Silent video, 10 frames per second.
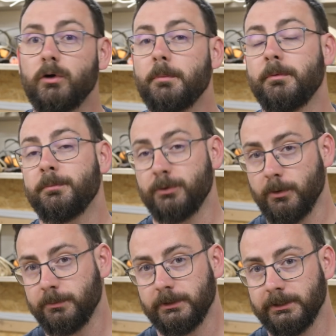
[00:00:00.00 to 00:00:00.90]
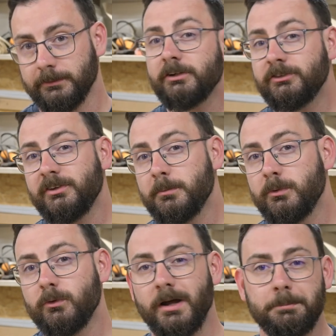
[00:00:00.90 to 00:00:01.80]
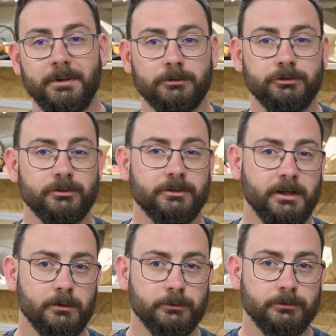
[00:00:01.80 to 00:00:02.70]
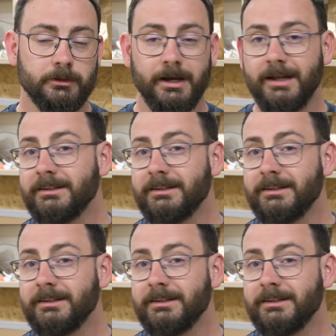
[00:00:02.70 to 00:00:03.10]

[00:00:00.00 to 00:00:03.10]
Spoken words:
Gear up properly. Start simple and build your skills.